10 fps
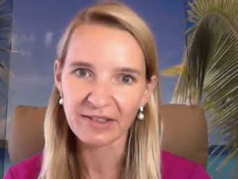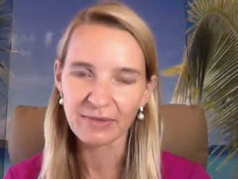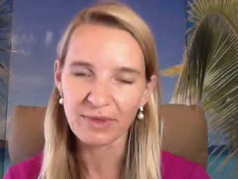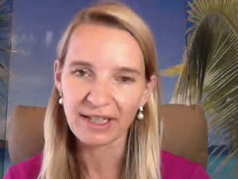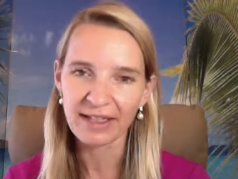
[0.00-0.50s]

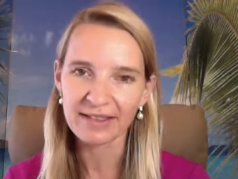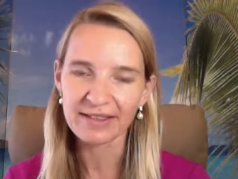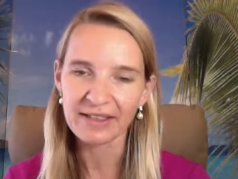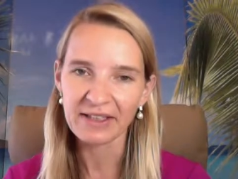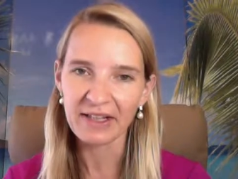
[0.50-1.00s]
right?
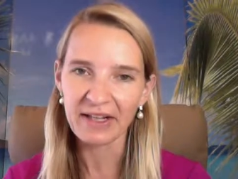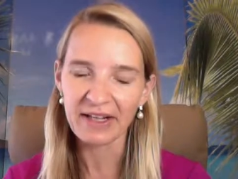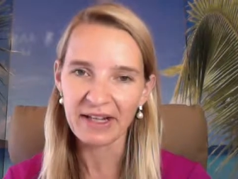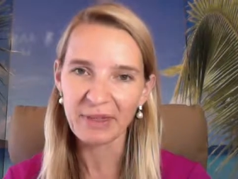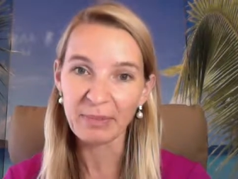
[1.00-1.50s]

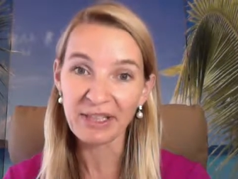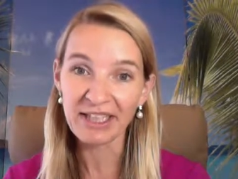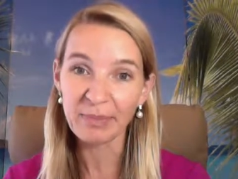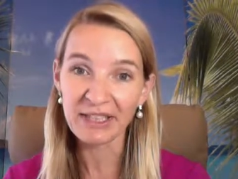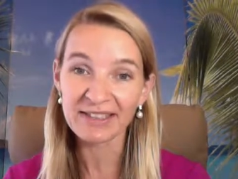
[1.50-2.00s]
Um, and
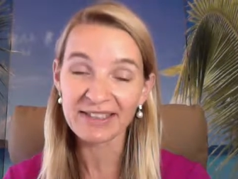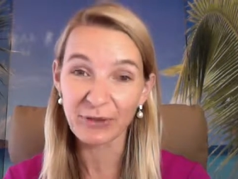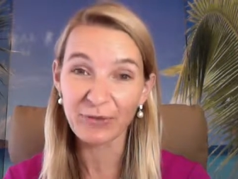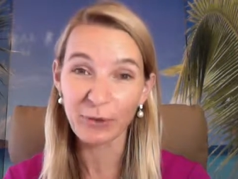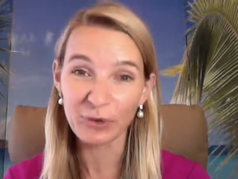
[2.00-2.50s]
becoming
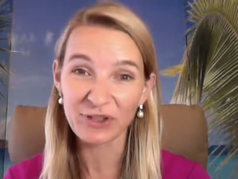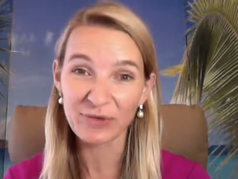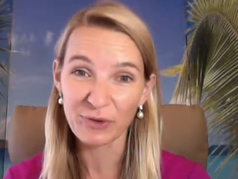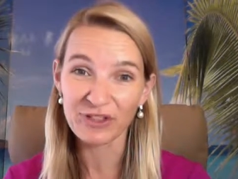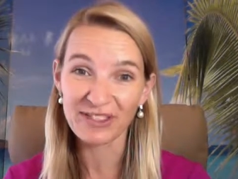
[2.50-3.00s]
self-focused
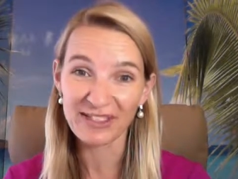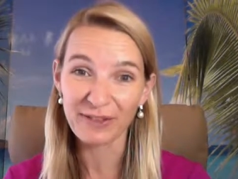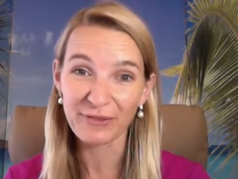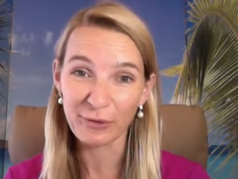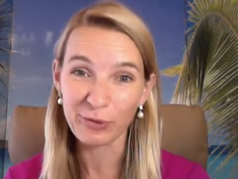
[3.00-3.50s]
versus
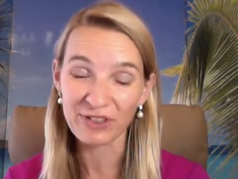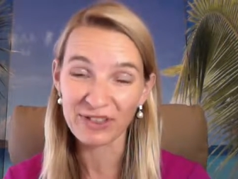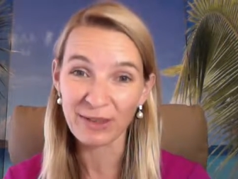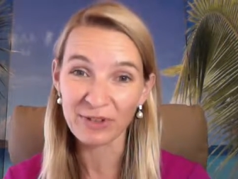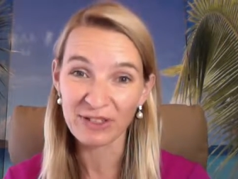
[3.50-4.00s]
other-focused.
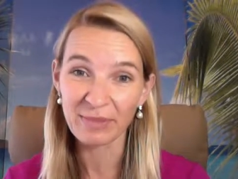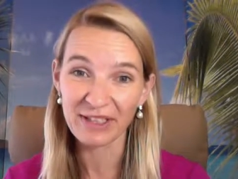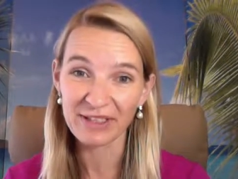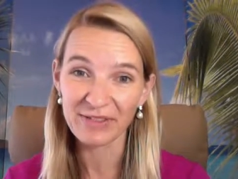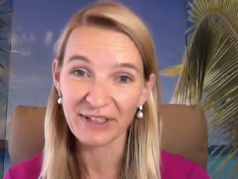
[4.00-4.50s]
That was the
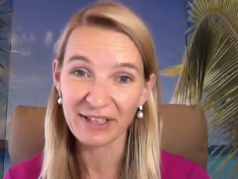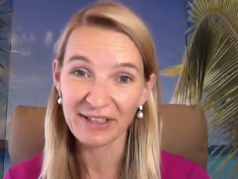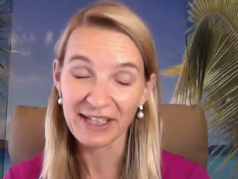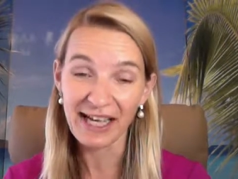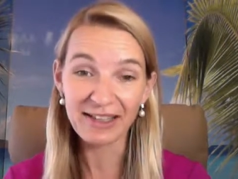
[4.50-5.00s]
biggest thing.
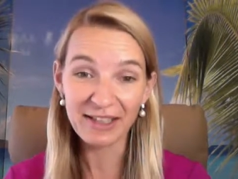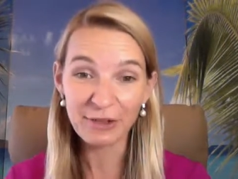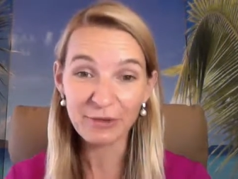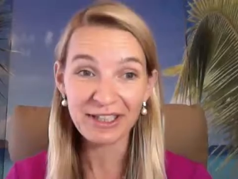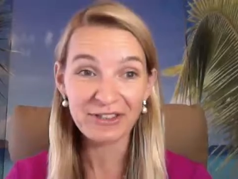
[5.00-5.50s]
And
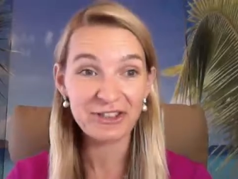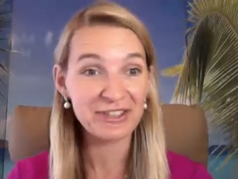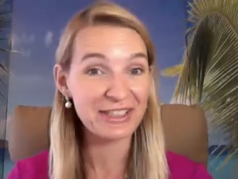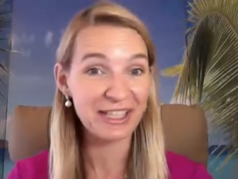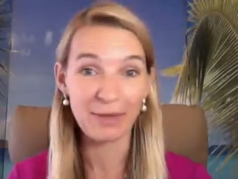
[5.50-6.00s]
literally
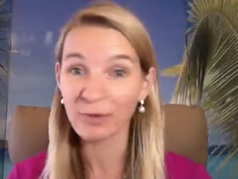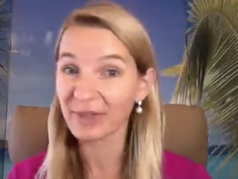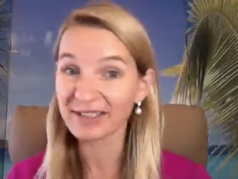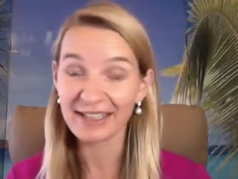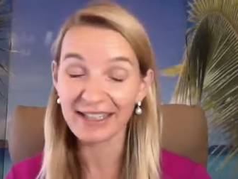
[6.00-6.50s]
just a couple
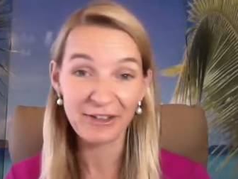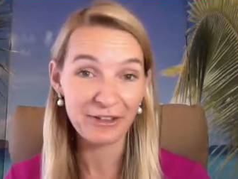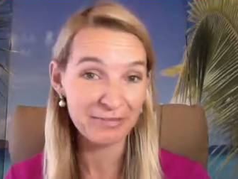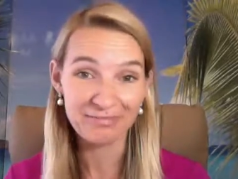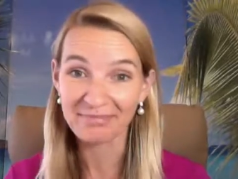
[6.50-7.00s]
months
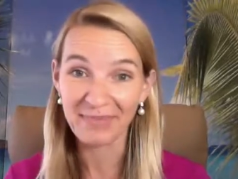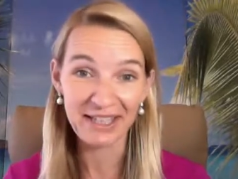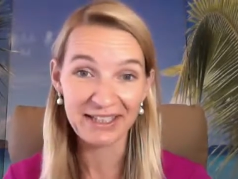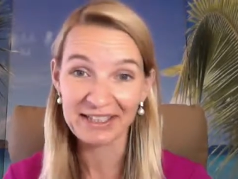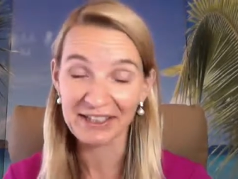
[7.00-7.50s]
later,
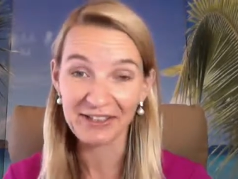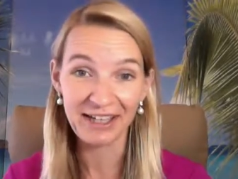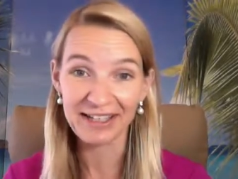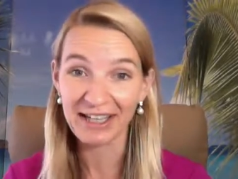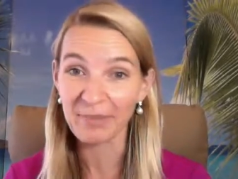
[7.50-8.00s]
Mike, you know,
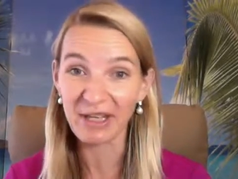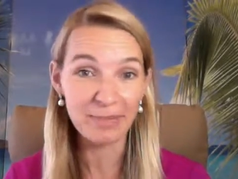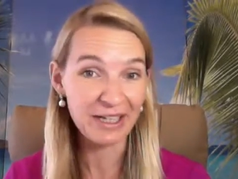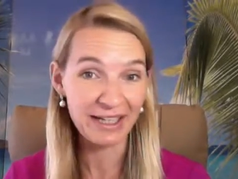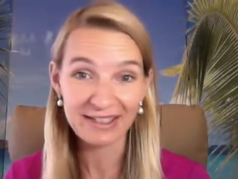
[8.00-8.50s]
like I met
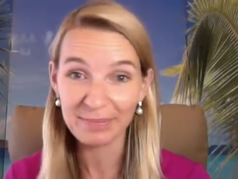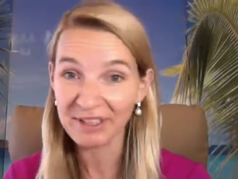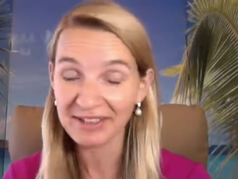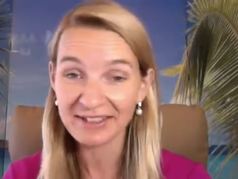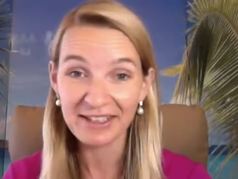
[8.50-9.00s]
my
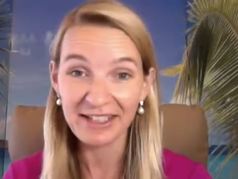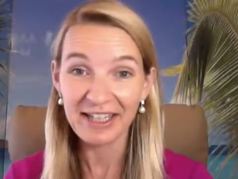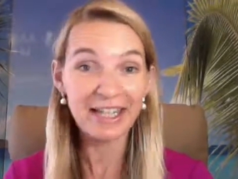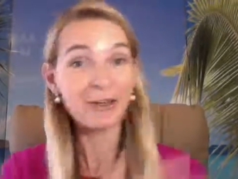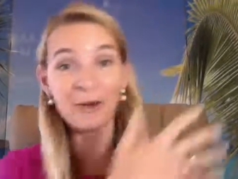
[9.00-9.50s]
husband
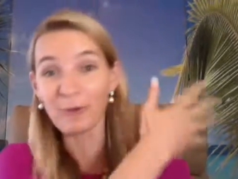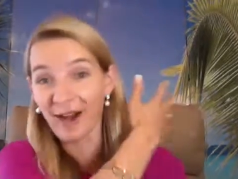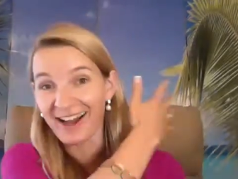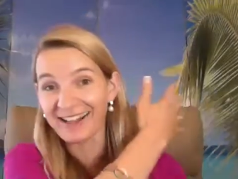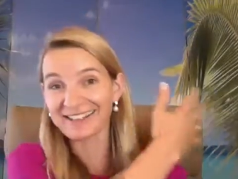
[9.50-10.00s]
in
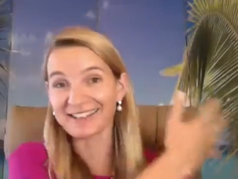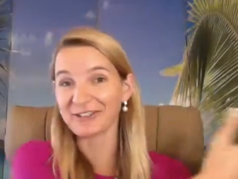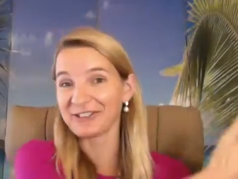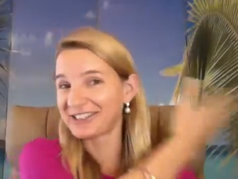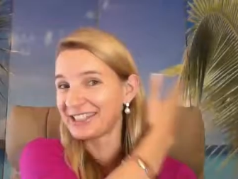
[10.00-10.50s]
Hawaii. So
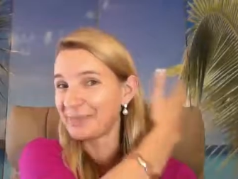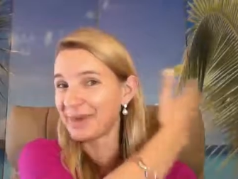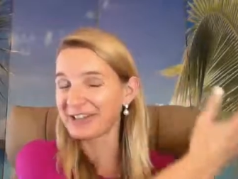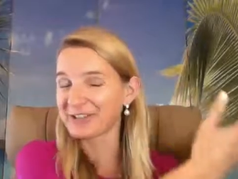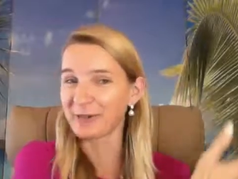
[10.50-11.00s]
you see the
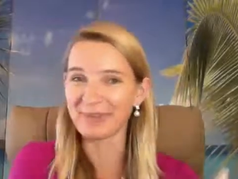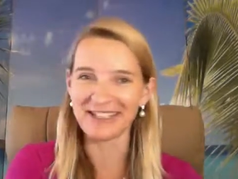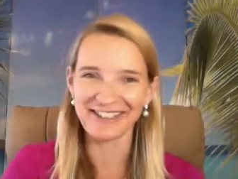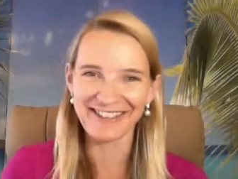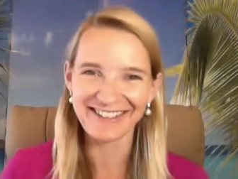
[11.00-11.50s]
backdrop here,